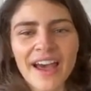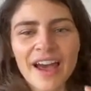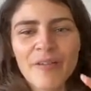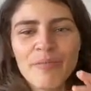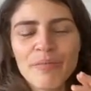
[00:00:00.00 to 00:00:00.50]

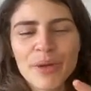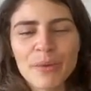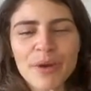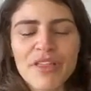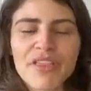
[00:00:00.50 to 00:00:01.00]

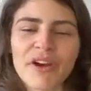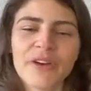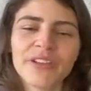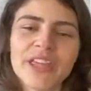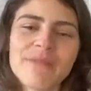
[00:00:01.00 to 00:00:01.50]
But with
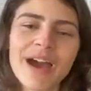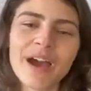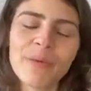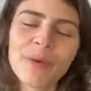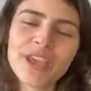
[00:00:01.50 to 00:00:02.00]
only
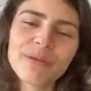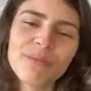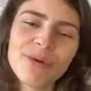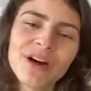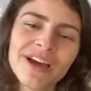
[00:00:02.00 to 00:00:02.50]
about a week
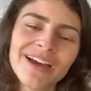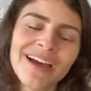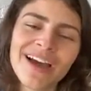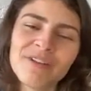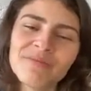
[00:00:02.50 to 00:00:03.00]
more
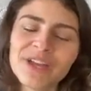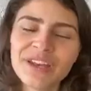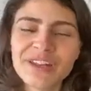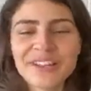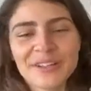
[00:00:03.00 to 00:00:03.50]

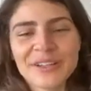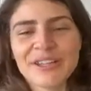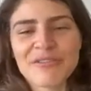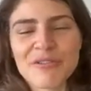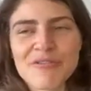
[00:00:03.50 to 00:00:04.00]
in alert
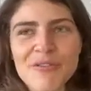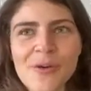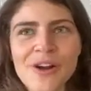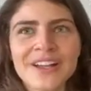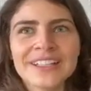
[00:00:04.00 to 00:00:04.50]
level
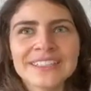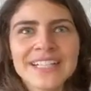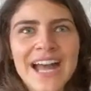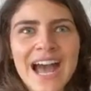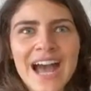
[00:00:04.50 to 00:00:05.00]
4,
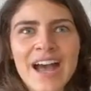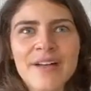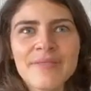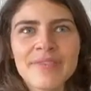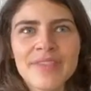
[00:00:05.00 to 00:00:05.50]

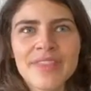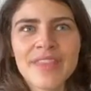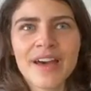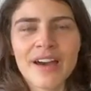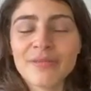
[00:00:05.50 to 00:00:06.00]

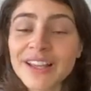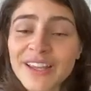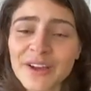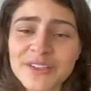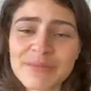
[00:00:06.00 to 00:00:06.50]
I'm
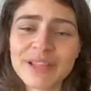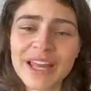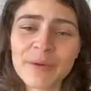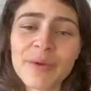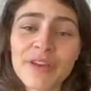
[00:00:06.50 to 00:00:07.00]
really
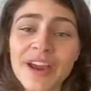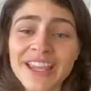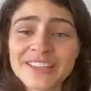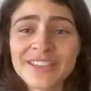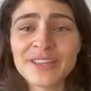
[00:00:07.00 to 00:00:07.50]
contemplating whether I
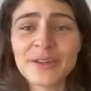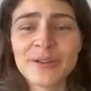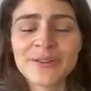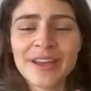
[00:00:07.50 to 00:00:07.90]
continue